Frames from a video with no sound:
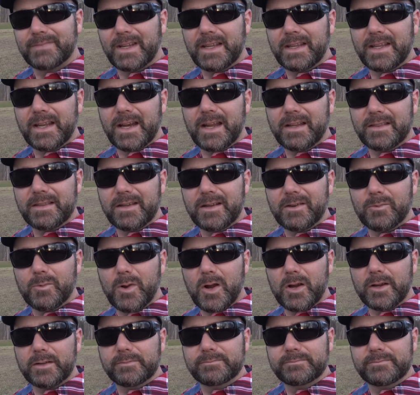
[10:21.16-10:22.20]
and get out there and
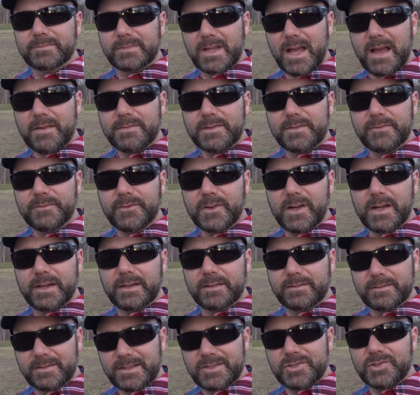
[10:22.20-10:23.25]
work and have some
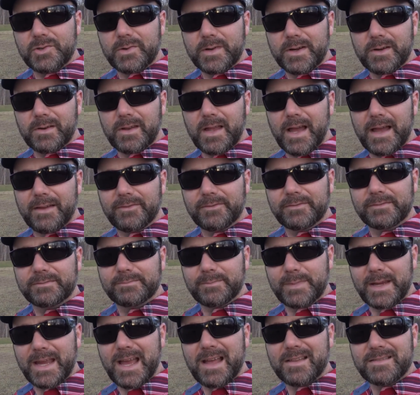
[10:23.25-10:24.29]
fun. Enjoy your life.
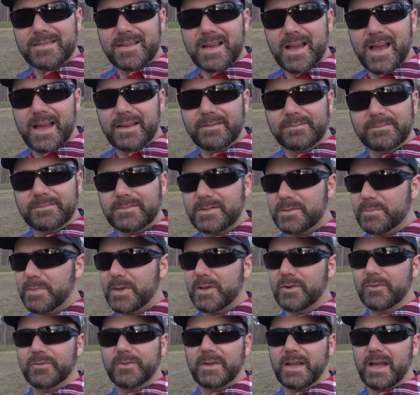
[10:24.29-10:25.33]
Be outside. It's
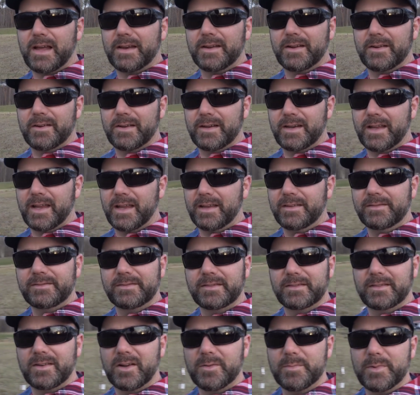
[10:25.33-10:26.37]
beautiful out here today
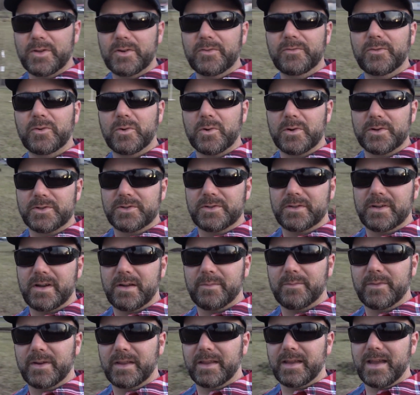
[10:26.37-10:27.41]
in our beautiful orchard, and
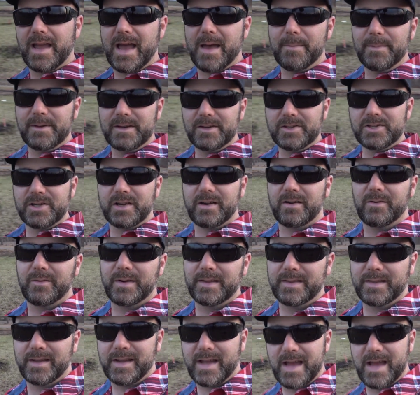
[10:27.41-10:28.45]
I'm really happy to share it with you